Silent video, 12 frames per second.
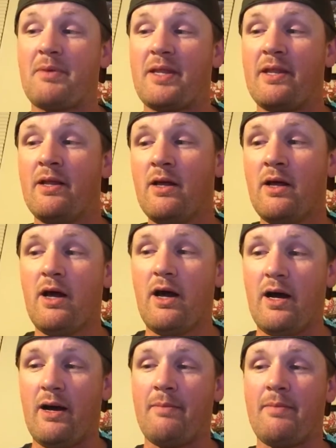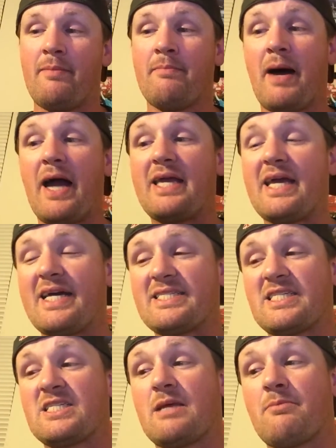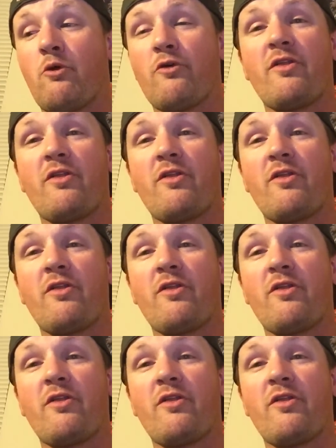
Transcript: But um, my guess is that more